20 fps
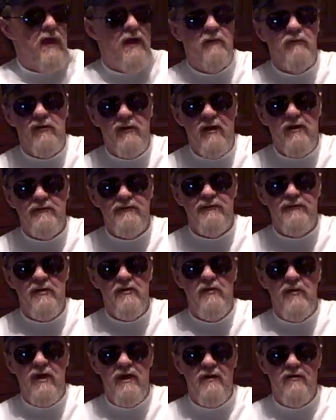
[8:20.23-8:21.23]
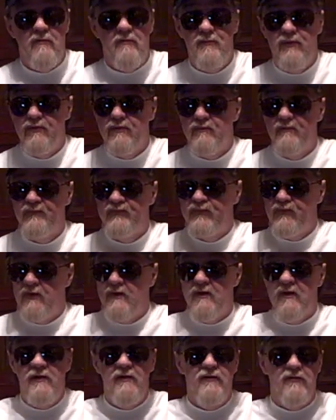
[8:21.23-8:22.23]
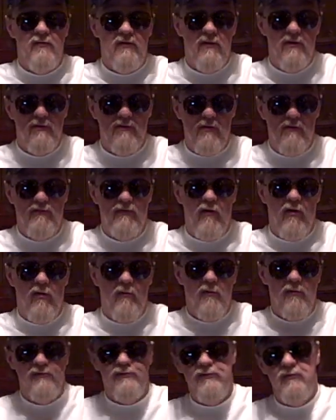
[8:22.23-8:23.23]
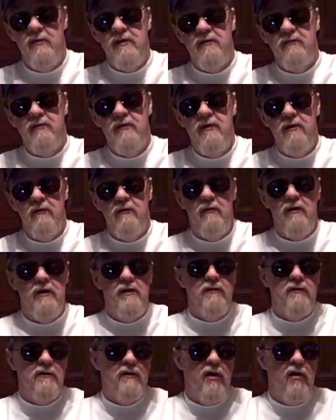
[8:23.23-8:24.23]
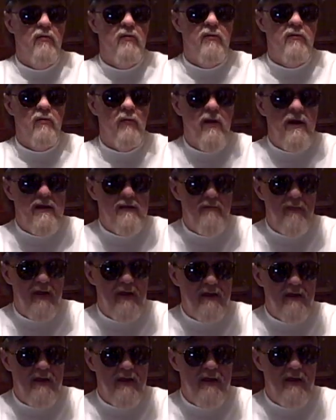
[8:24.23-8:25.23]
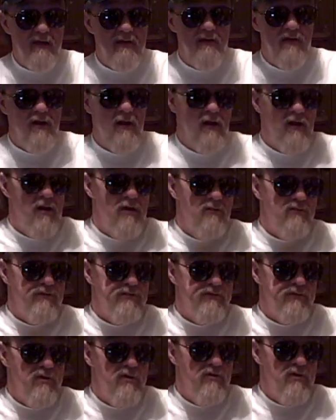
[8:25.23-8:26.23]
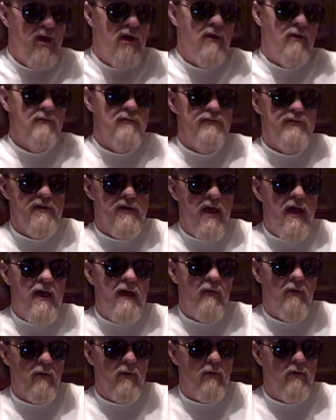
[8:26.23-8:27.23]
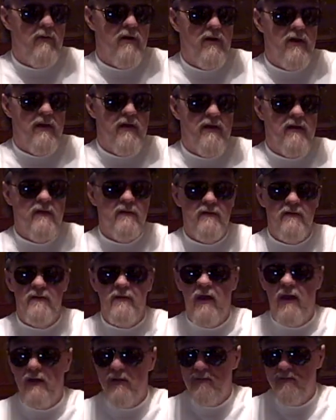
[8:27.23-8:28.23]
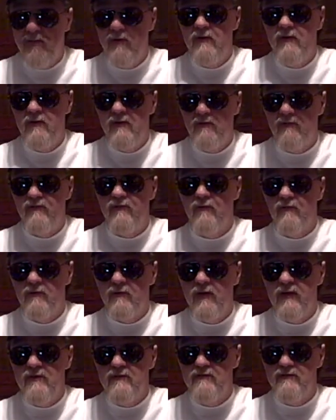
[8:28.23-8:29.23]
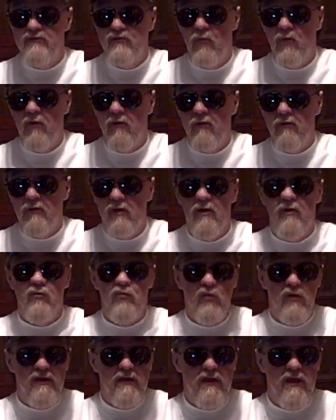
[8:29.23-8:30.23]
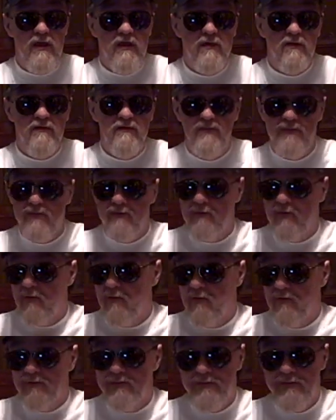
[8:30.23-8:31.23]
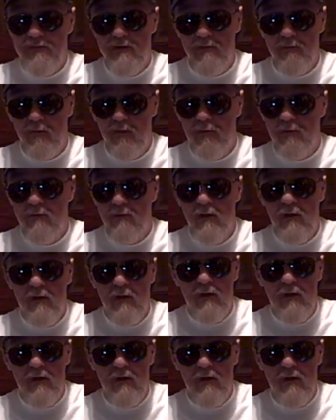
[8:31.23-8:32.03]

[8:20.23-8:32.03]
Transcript: I would also help the other local farmers around here. And the going rate back in was $2 an hour. And I'd put in a full day's work on weekends and during the summer.